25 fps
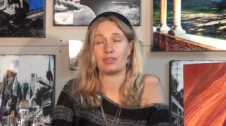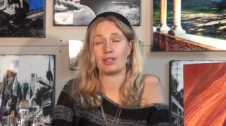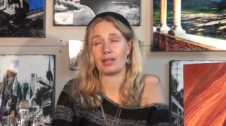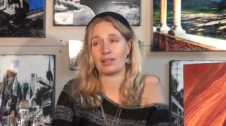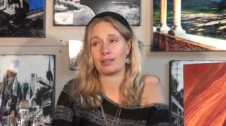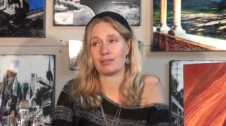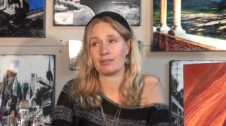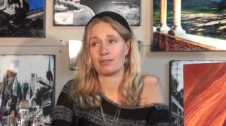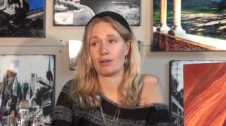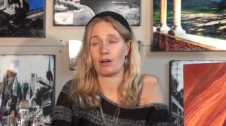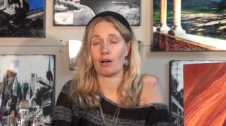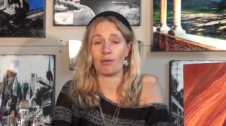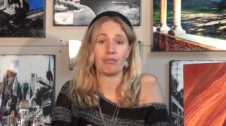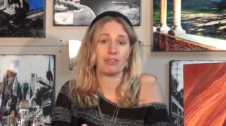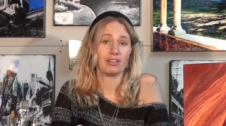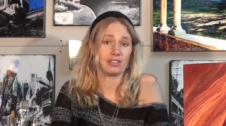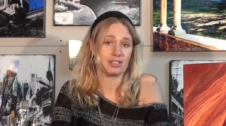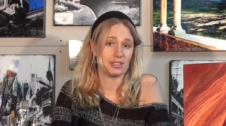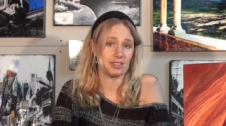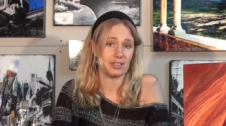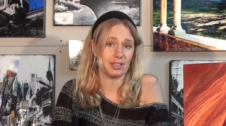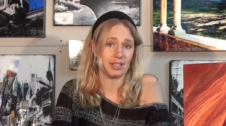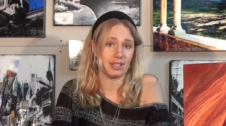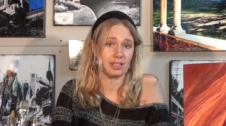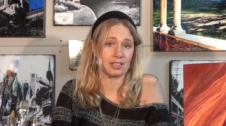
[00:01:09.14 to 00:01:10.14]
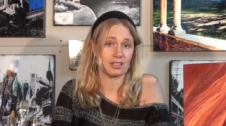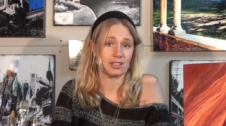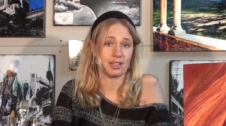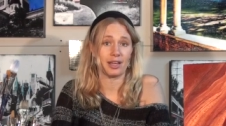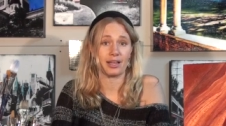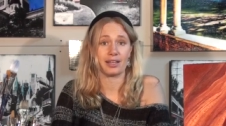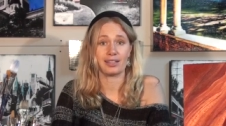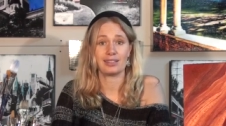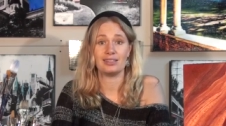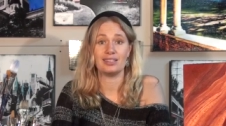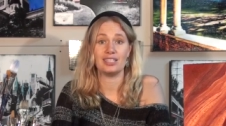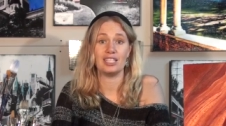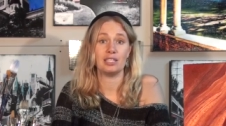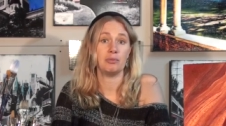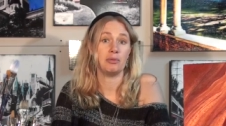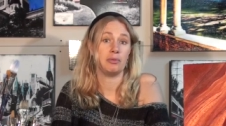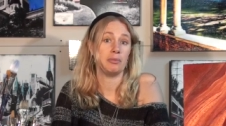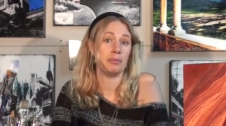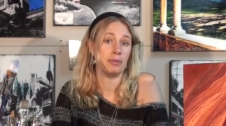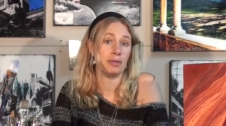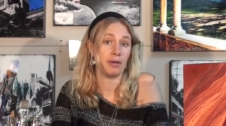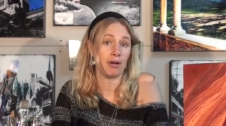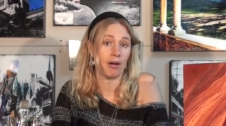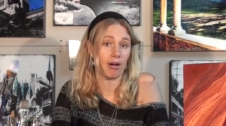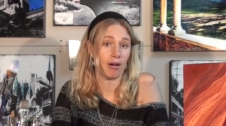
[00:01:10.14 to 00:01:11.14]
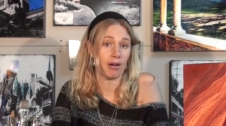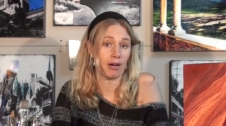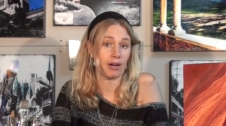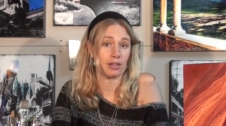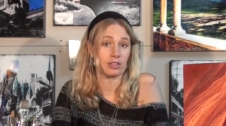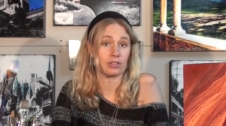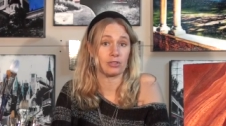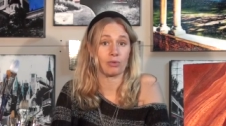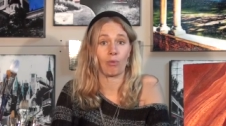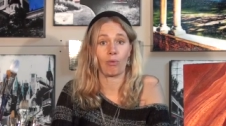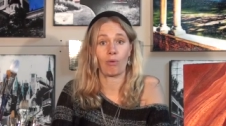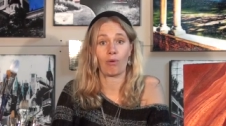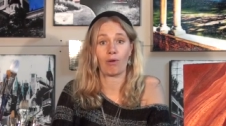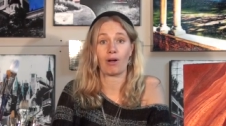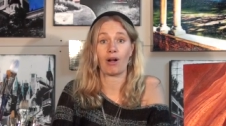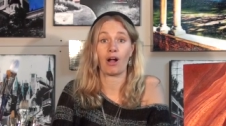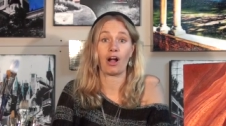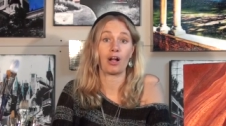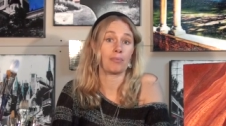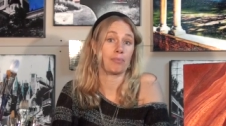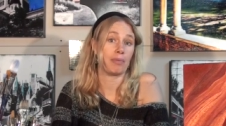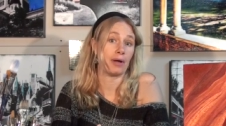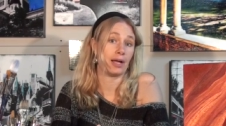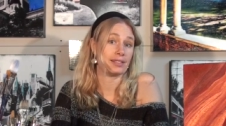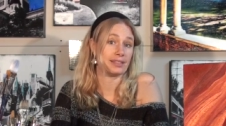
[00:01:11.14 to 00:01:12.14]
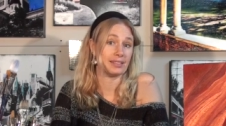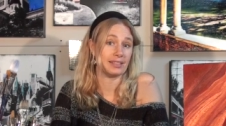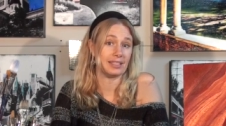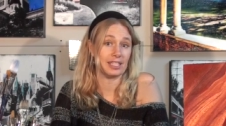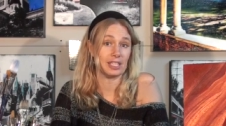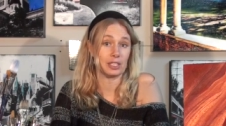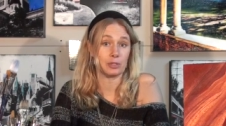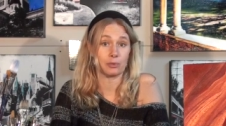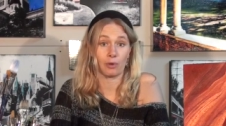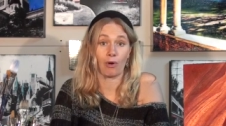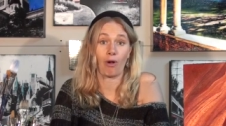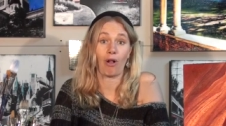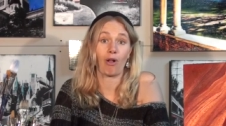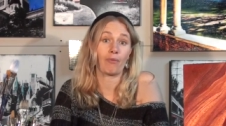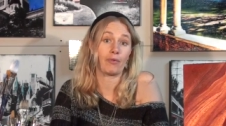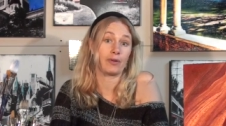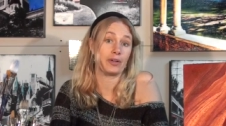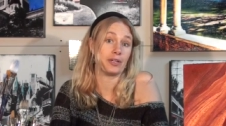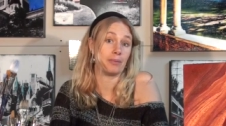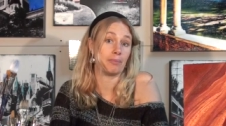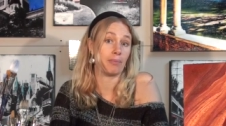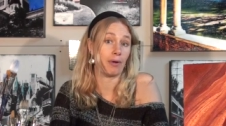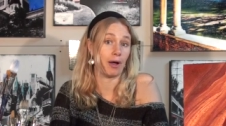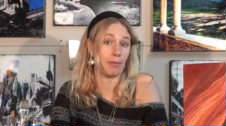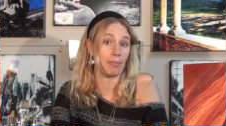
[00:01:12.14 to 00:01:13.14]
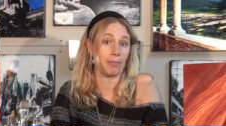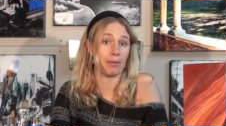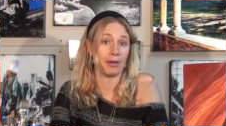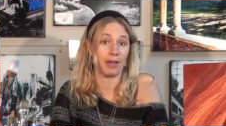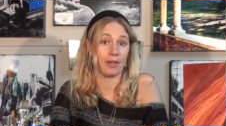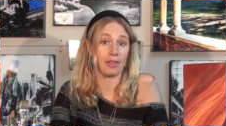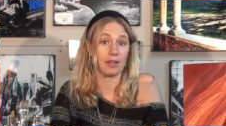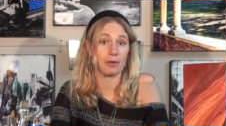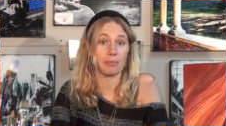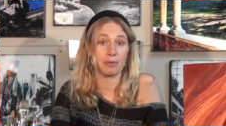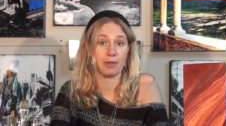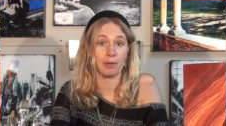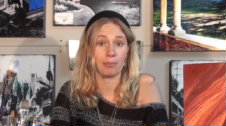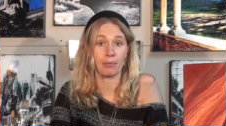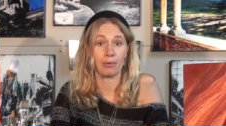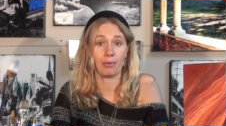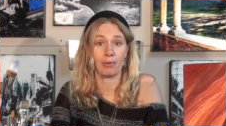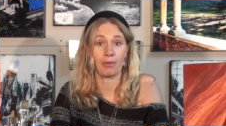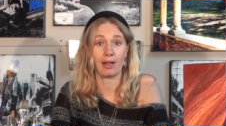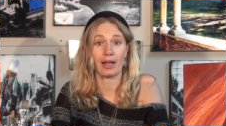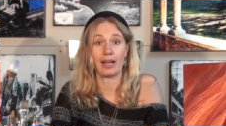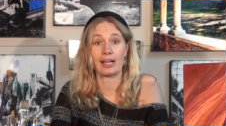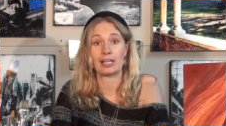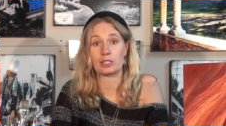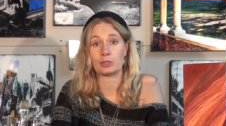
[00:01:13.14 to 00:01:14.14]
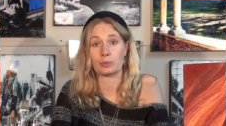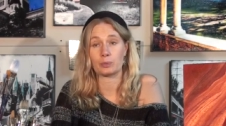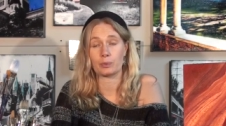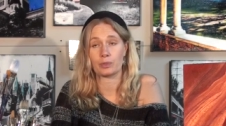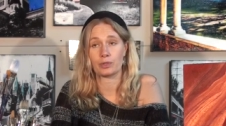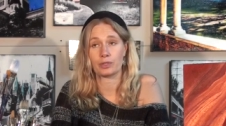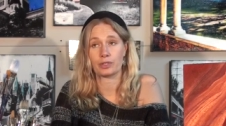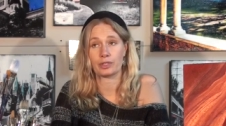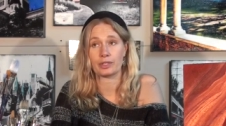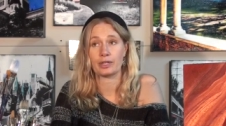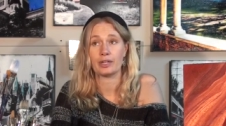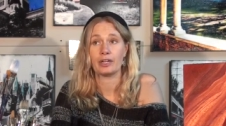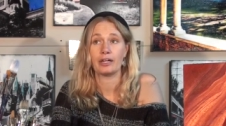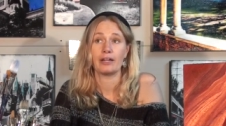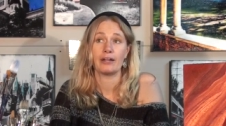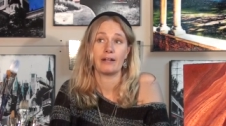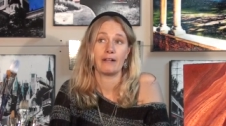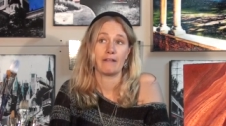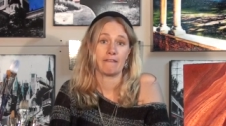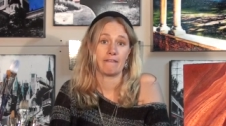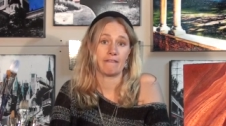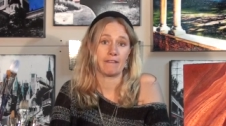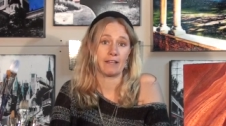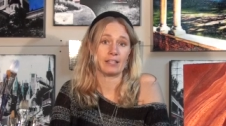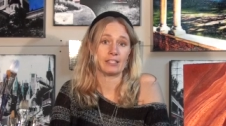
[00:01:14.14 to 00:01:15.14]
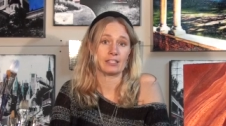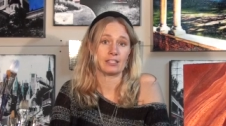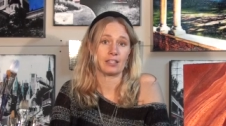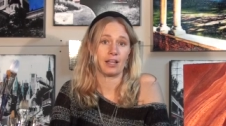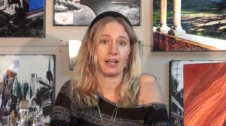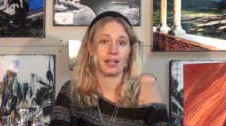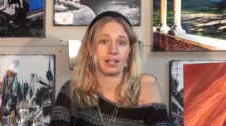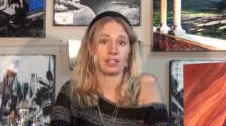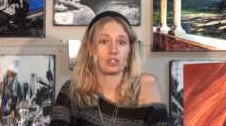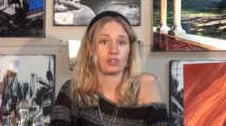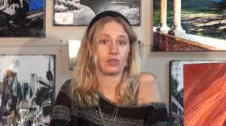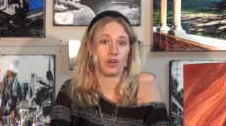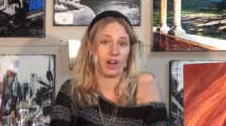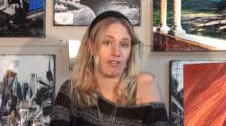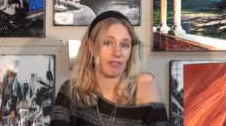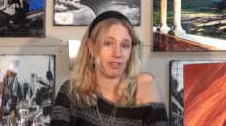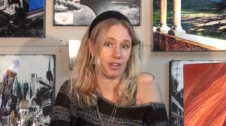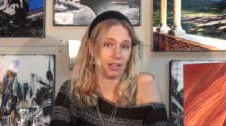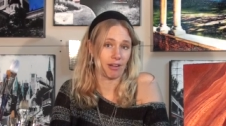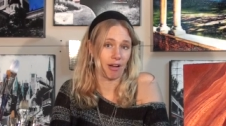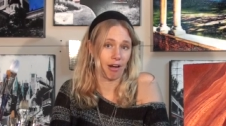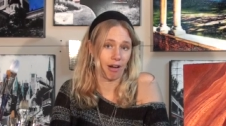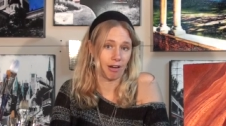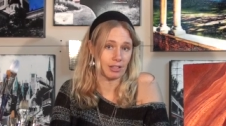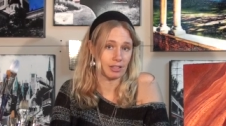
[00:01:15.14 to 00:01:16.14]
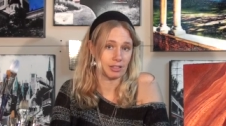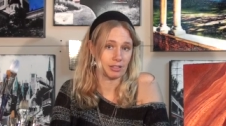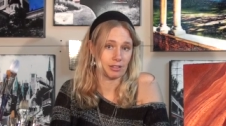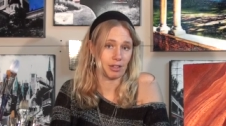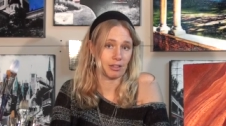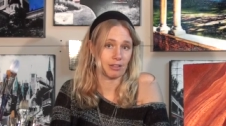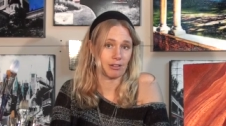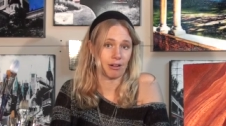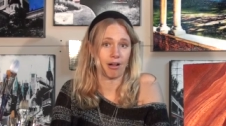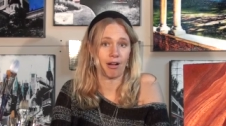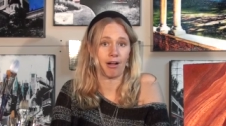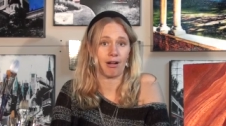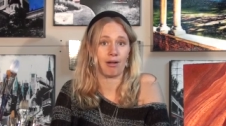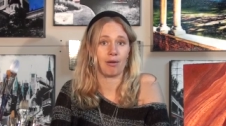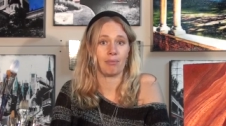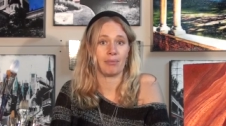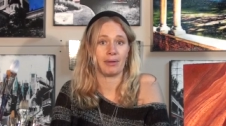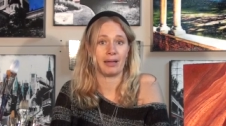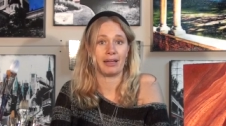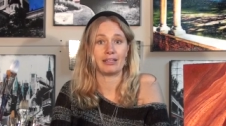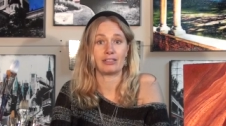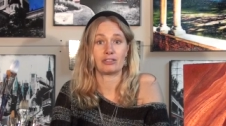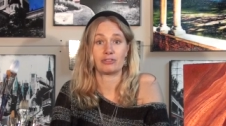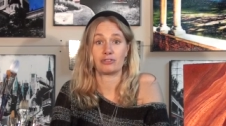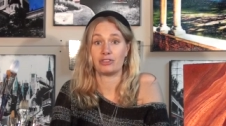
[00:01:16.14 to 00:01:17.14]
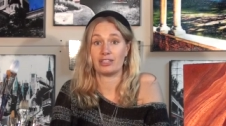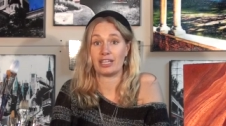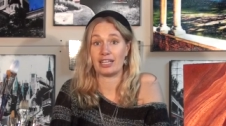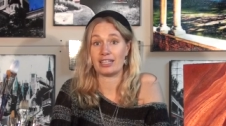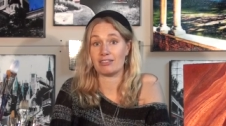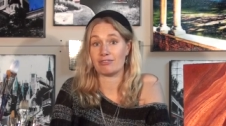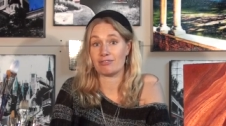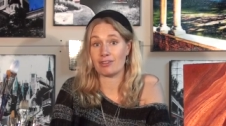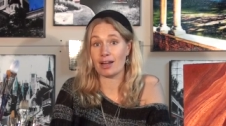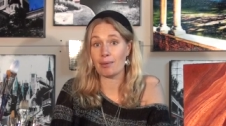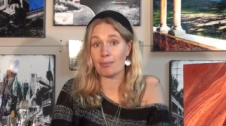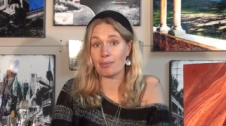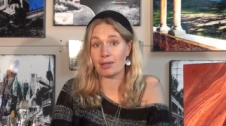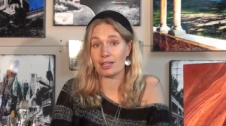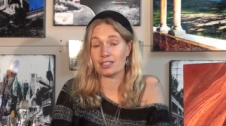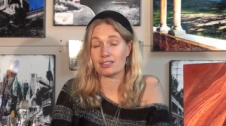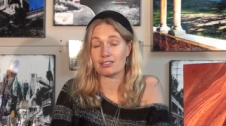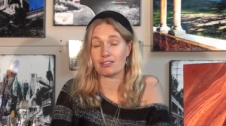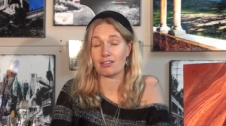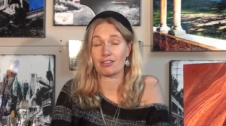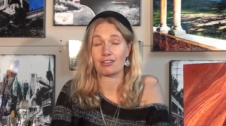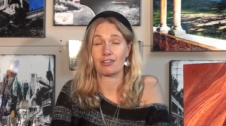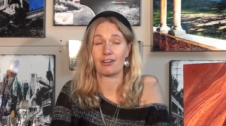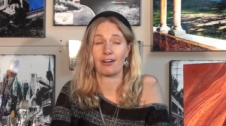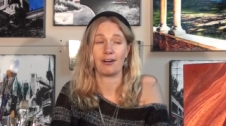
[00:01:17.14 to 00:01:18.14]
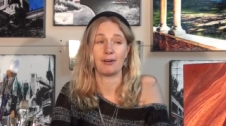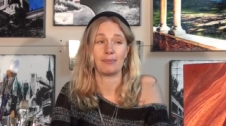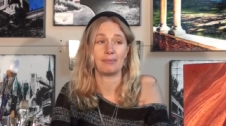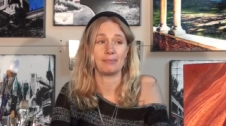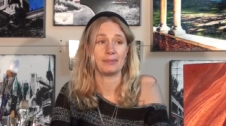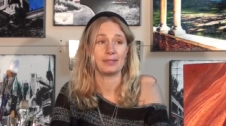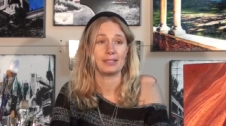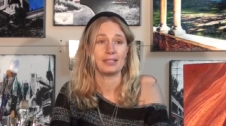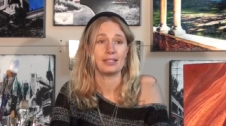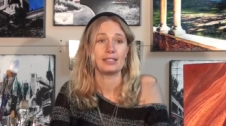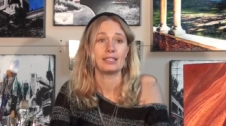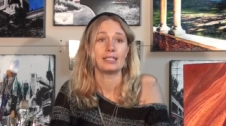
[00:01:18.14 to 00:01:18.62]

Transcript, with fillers: like obvious things like DBP Art or Art by Denise were already bought by other people, as were things like travelingartist.com and creativeramblings.com.